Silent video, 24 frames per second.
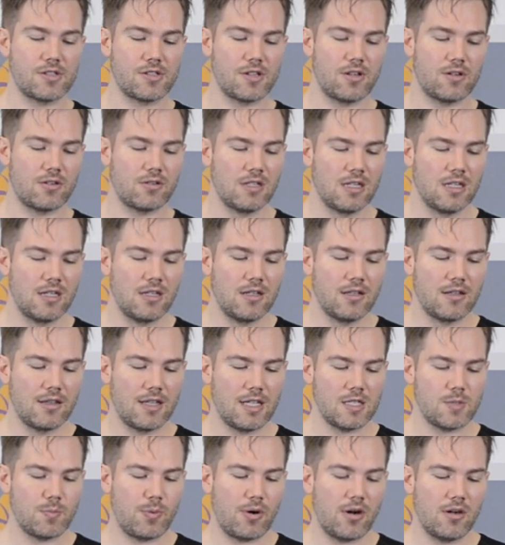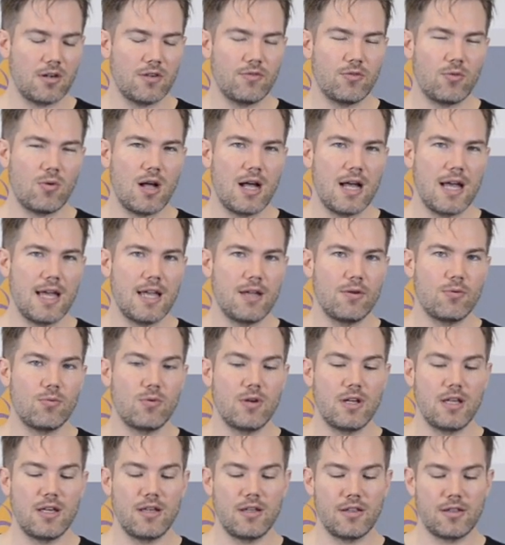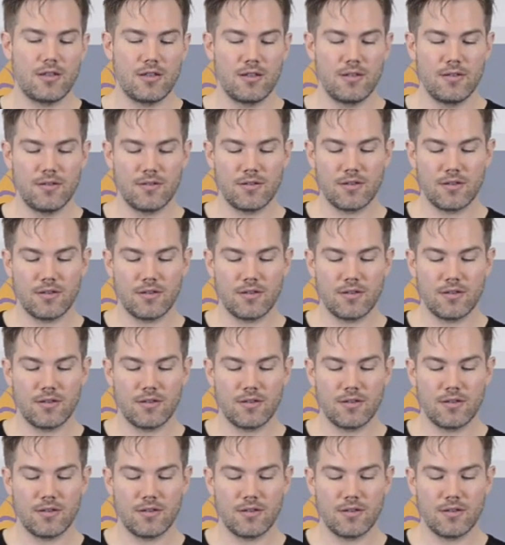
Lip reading: So that's part of why with